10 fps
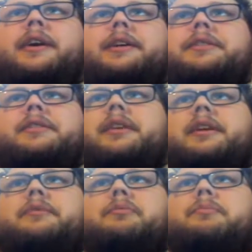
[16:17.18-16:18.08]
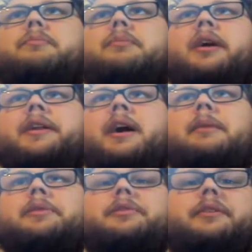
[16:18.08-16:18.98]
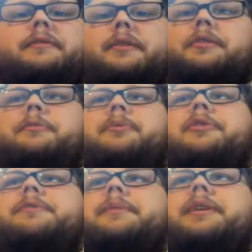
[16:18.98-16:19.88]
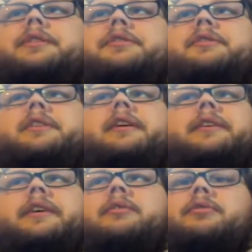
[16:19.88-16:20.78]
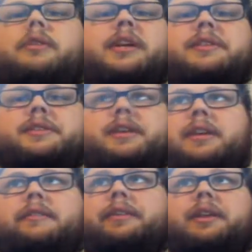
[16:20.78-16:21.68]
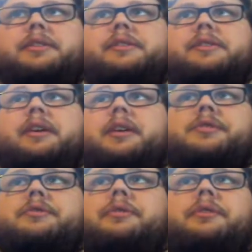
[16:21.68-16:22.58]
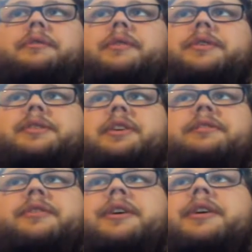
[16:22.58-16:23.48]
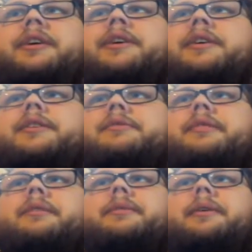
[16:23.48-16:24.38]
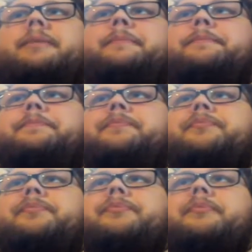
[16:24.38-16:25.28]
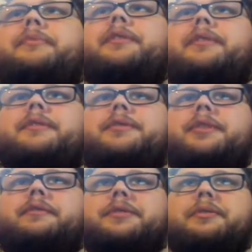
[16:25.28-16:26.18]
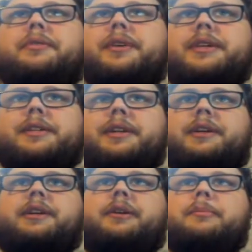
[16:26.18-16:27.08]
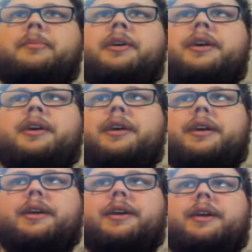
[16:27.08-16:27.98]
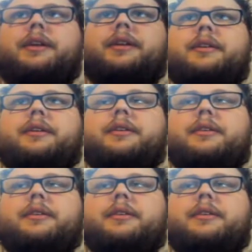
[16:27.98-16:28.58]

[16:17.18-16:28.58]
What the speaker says: and she's like a anomaly for newborns because she's not like crazy and everything. She's in control of herself. So anyway, so the Volturi is going to come and